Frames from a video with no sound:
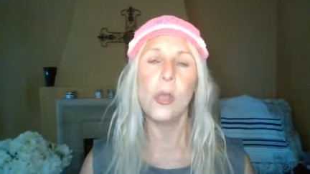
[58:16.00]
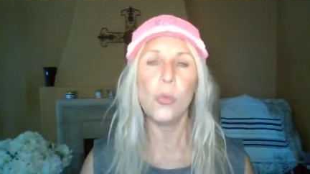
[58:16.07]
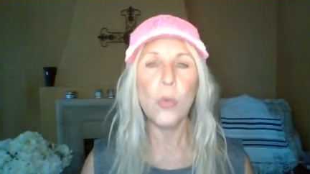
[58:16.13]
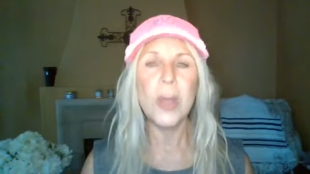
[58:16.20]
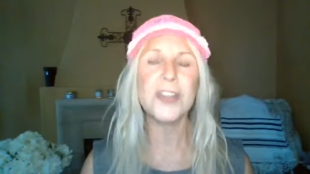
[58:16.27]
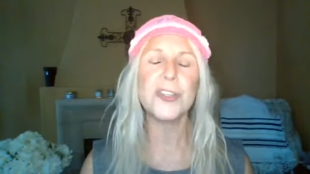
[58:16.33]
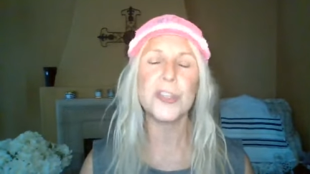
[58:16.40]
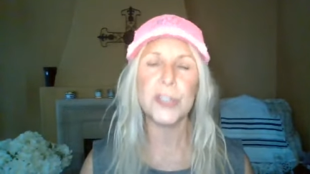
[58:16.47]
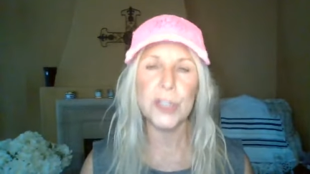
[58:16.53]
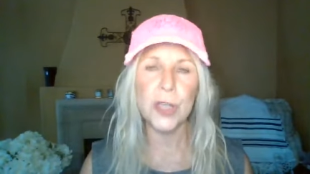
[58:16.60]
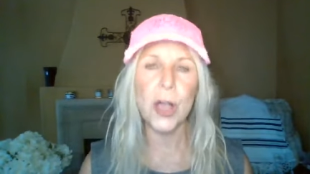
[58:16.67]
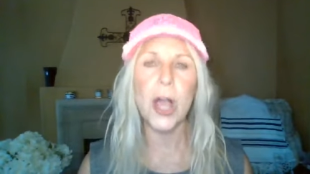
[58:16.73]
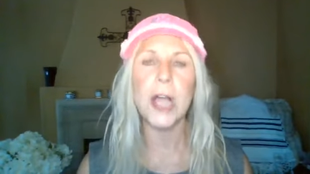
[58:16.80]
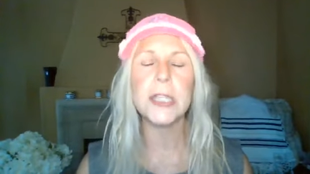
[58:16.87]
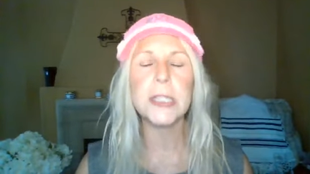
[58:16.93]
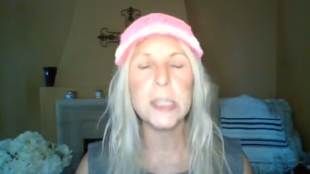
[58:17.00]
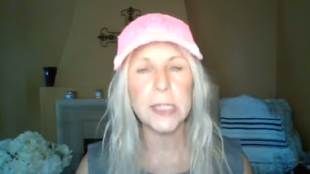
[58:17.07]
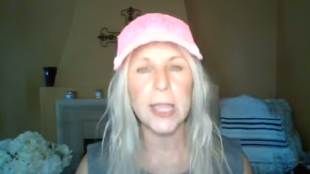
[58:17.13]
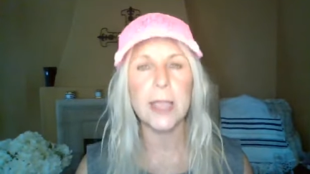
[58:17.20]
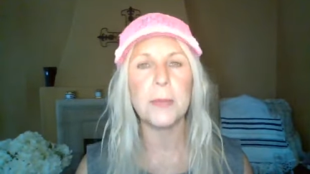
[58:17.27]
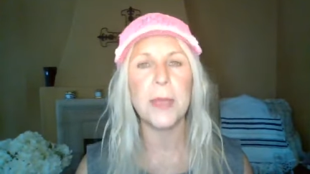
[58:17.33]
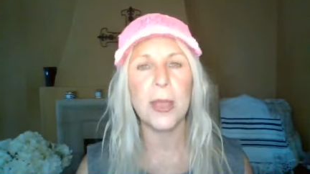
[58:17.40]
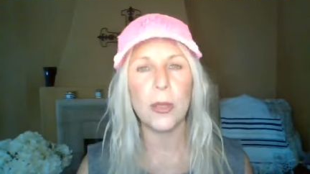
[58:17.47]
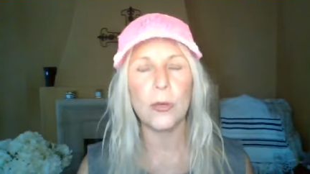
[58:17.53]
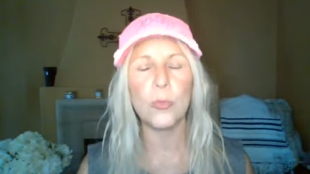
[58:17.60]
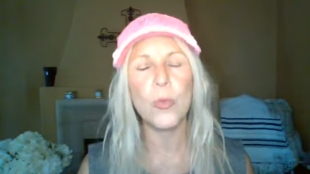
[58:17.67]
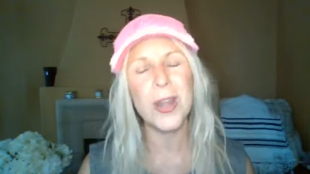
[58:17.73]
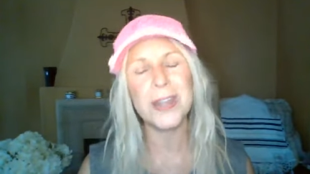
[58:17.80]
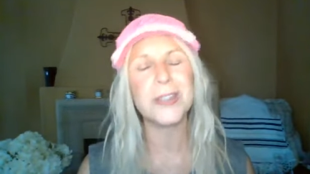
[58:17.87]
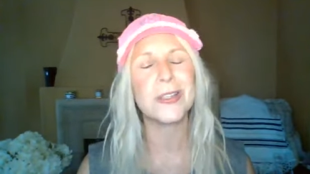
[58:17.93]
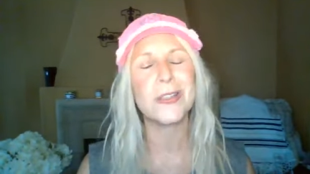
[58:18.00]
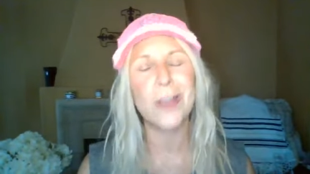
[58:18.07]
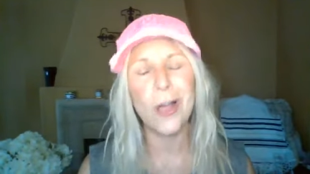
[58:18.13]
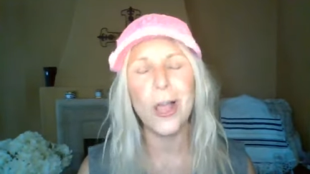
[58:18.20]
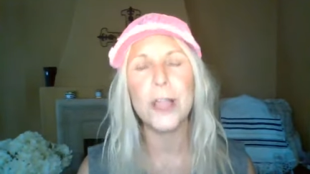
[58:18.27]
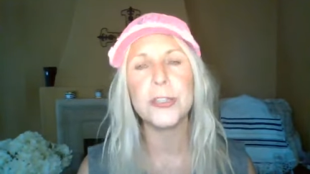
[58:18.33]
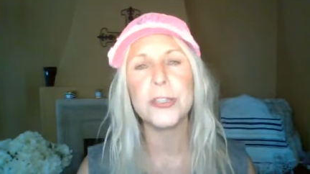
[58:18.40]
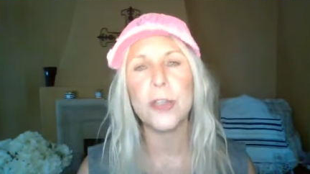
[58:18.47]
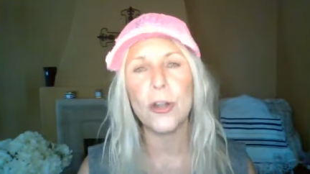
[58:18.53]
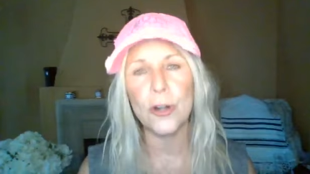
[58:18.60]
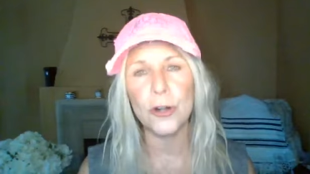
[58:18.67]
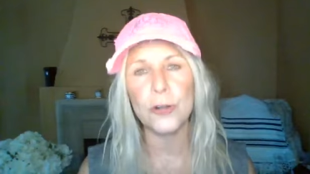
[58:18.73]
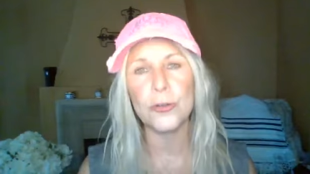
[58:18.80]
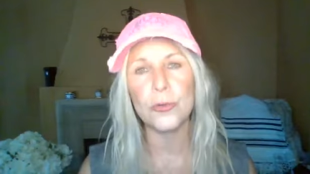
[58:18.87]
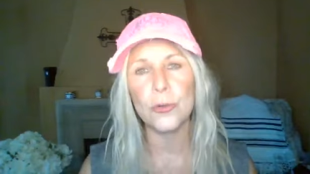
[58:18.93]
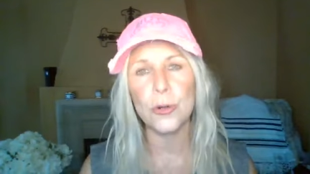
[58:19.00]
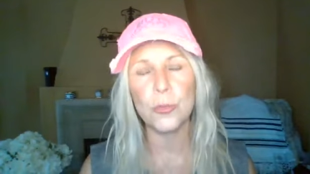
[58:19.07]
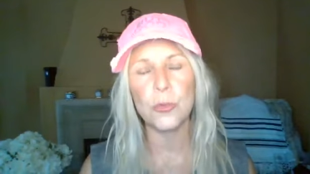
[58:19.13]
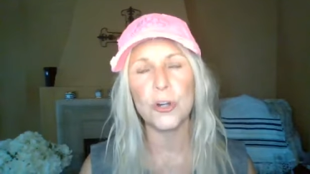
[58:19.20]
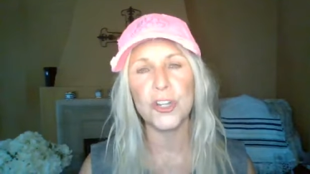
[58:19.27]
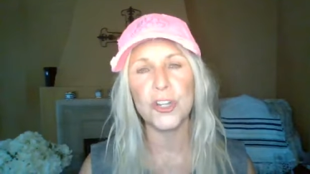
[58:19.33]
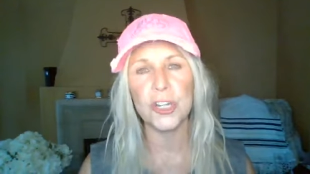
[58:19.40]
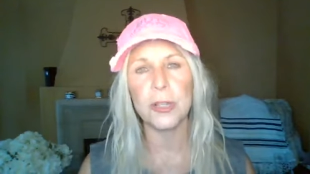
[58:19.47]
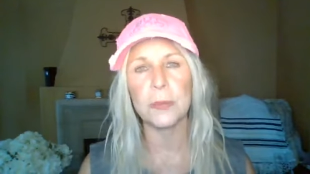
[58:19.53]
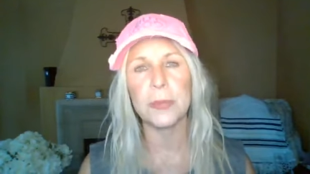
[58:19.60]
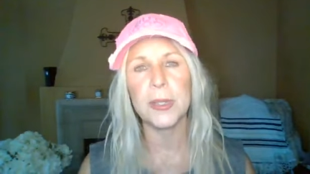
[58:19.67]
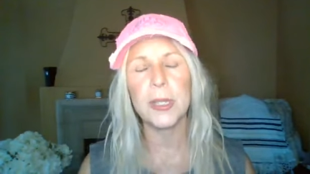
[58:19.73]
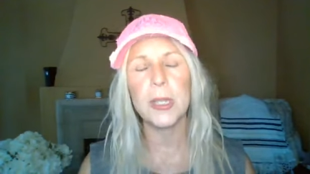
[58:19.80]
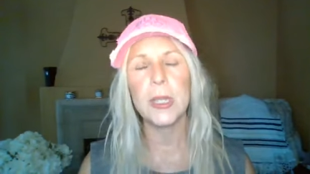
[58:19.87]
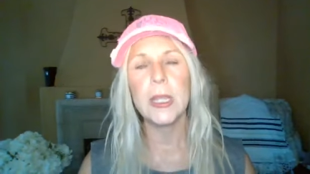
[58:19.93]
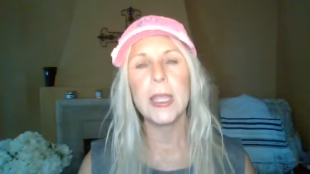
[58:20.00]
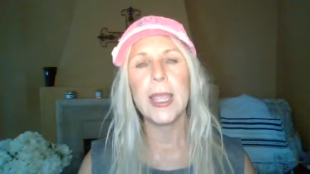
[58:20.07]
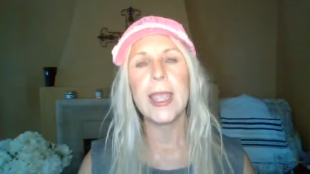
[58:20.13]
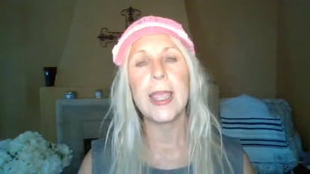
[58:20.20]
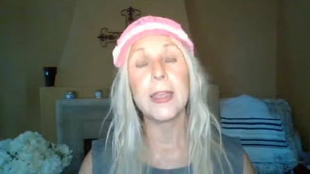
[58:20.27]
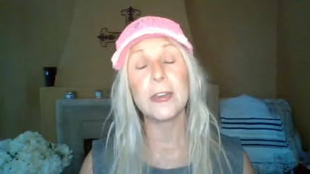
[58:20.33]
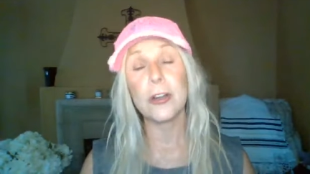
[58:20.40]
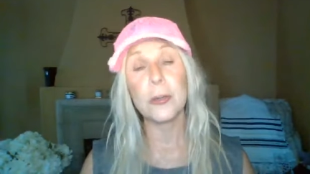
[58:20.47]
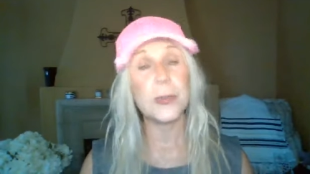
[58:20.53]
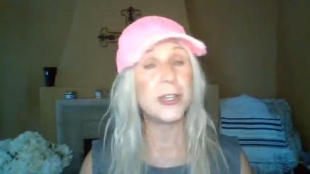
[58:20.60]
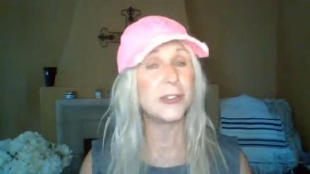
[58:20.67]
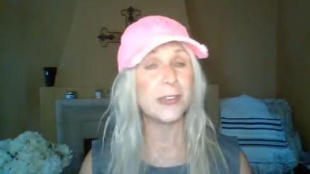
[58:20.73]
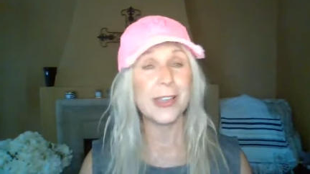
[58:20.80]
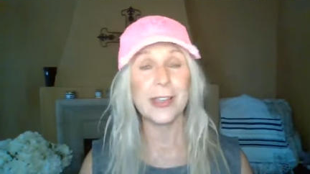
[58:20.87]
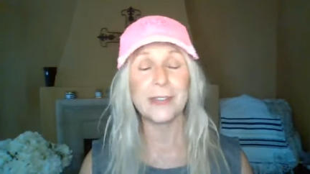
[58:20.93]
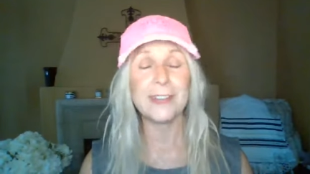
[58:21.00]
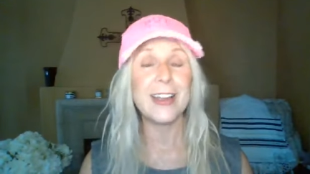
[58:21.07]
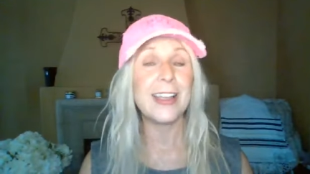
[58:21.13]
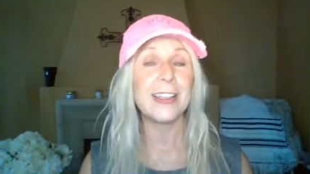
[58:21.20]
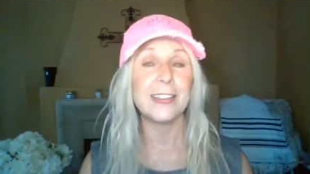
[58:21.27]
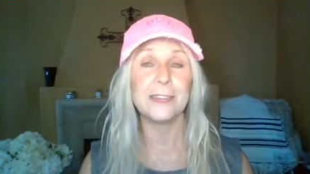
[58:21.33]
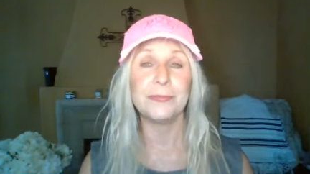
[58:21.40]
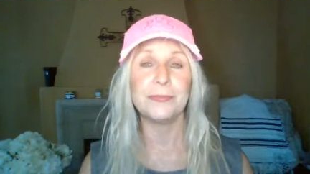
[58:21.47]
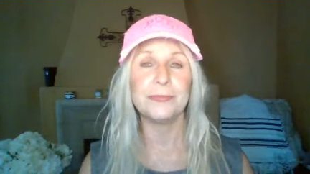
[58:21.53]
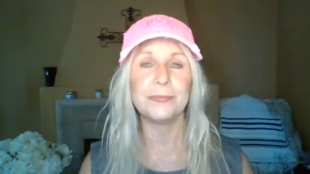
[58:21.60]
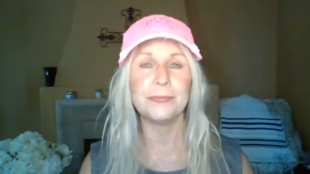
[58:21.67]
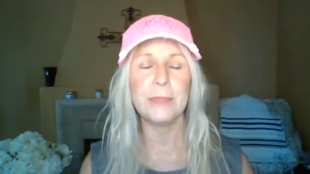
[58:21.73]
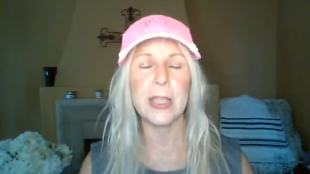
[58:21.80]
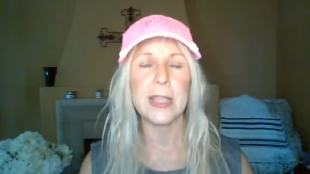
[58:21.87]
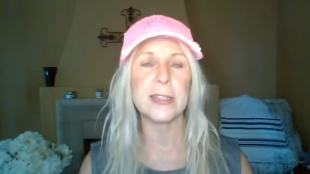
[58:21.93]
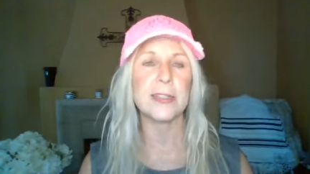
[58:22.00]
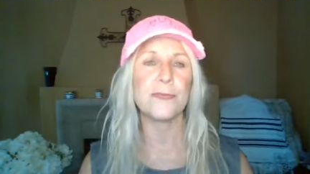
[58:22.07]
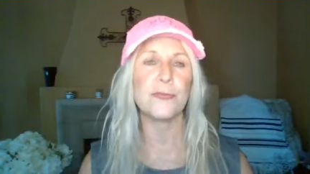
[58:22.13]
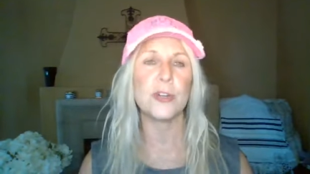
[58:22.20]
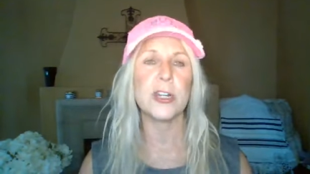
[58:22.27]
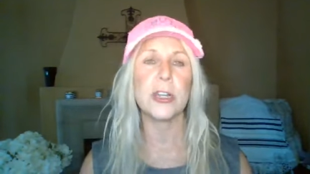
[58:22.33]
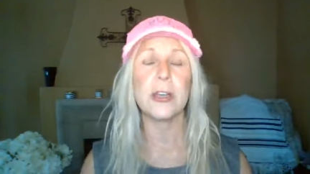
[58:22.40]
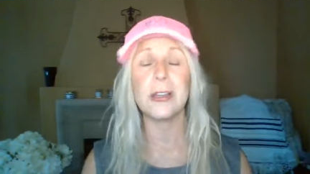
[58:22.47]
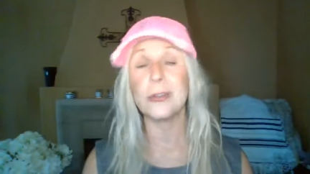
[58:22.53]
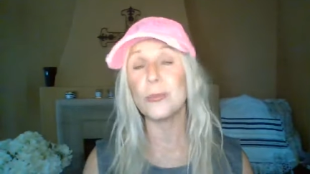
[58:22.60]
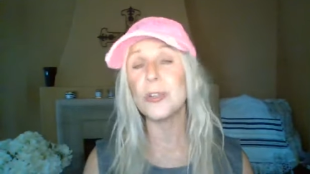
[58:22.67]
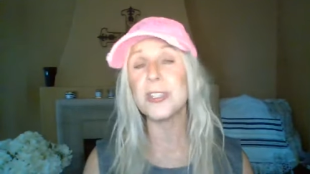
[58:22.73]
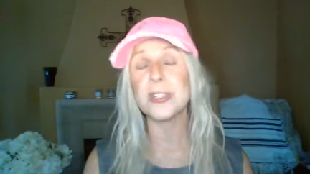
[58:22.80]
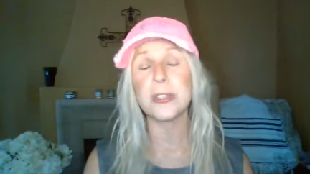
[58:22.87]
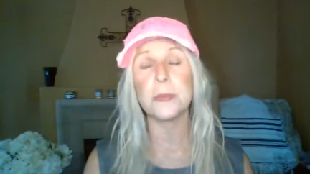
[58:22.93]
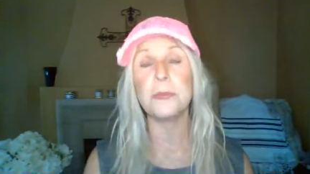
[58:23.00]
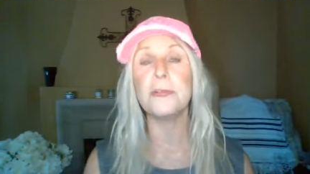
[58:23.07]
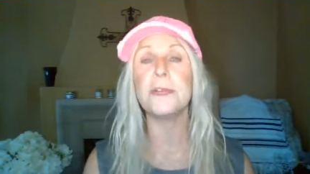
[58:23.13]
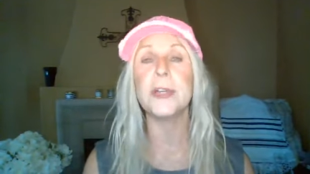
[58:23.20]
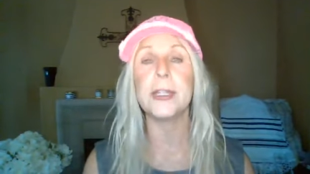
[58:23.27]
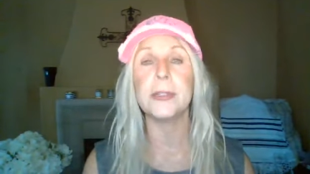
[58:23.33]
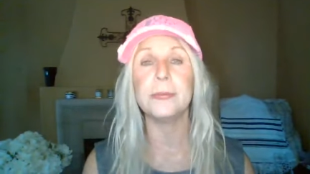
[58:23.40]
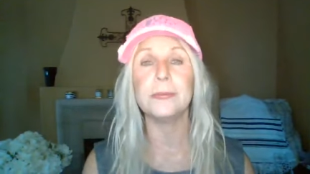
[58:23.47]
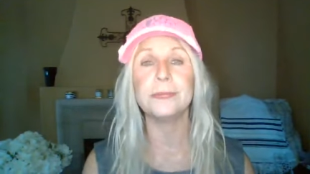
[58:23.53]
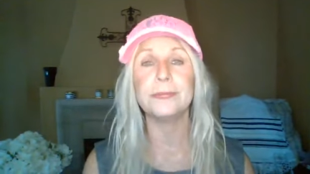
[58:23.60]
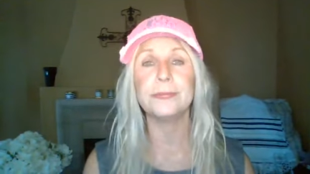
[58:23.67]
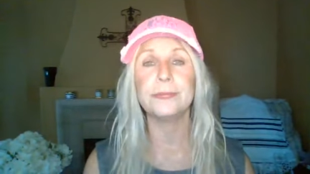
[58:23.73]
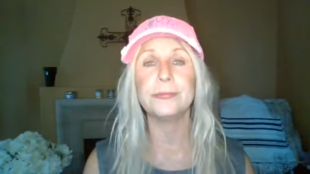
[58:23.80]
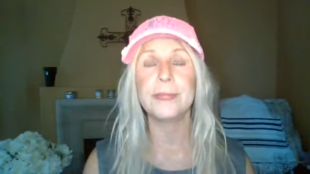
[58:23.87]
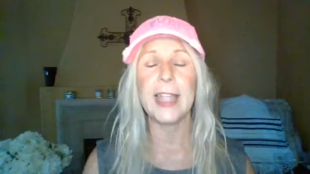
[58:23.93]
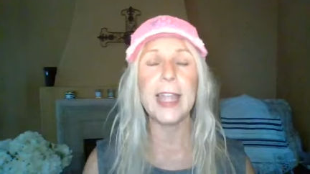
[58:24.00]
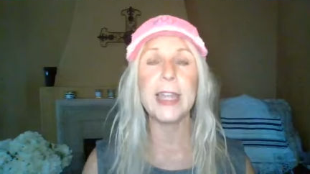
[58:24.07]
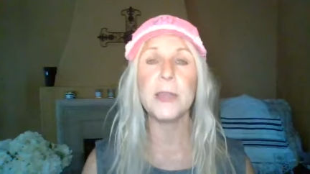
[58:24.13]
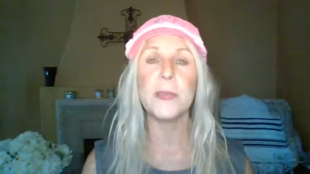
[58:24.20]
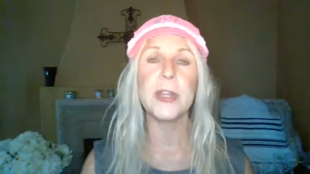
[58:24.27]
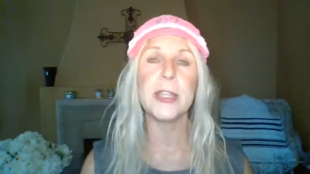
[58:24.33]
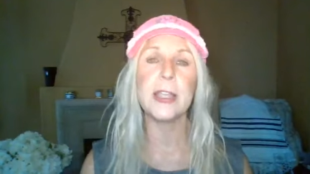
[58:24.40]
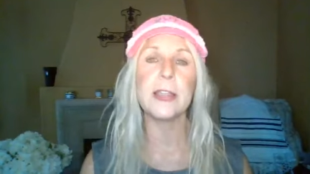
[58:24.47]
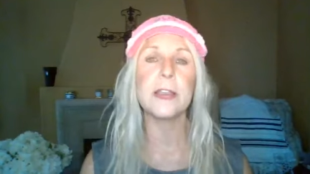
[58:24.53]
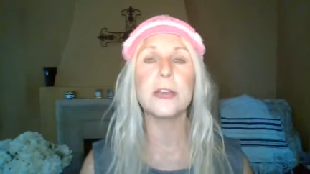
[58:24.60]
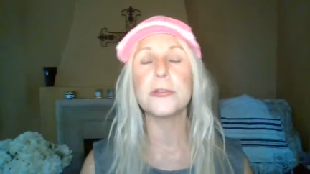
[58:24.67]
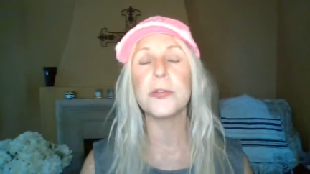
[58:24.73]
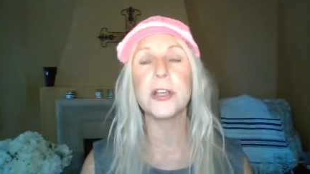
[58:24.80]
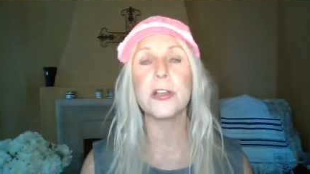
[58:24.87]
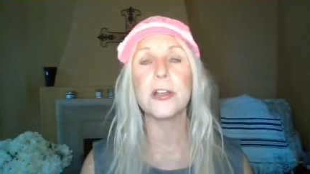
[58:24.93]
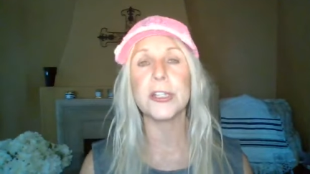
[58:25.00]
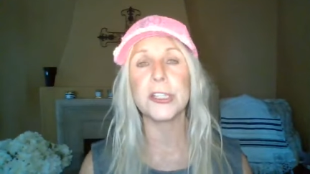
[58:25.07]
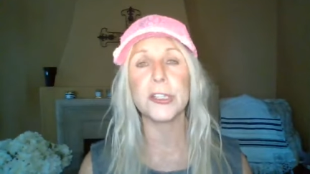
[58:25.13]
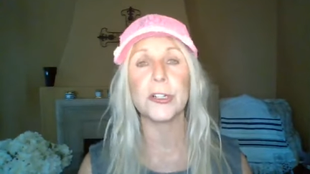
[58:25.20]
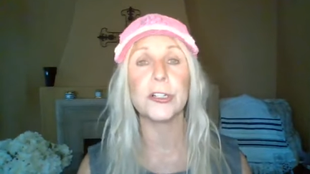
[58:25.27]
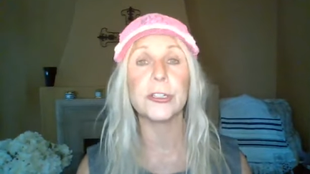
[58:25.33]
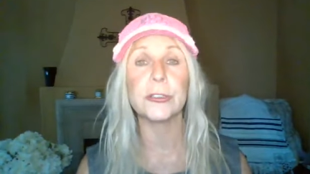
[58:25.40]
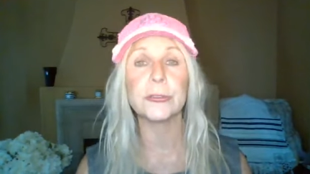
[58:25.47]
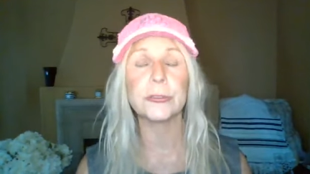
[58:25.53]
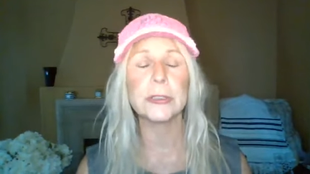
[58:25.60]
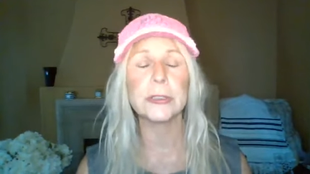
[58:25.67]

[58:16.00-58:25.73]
what does God say about what is God's heart toward worship and are we doing it right? Because if we're not, what's the point? Anyone can go to a concert.